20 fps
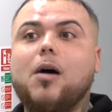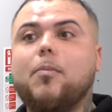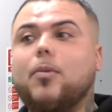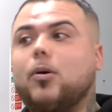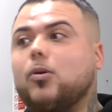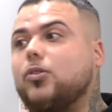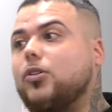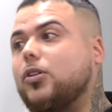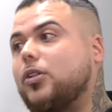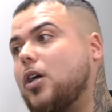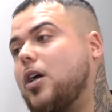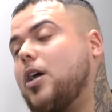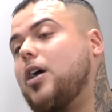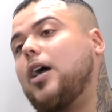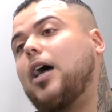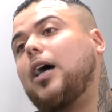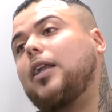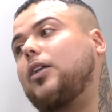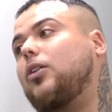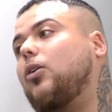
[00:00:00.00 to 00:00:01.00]
utmost,
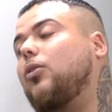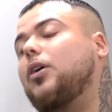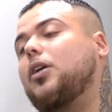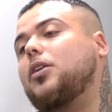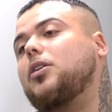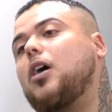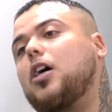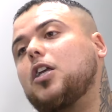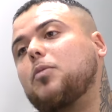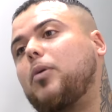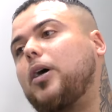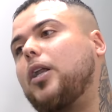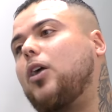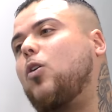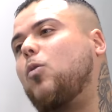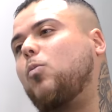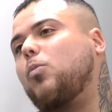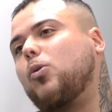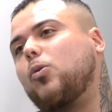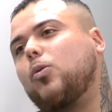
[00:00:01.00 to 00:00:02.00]
and they don't get touched by
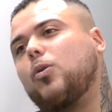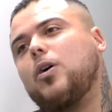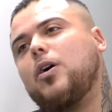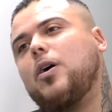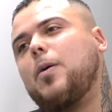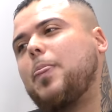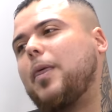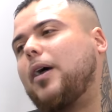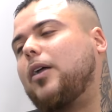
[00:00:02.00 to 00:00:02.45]
the old bill.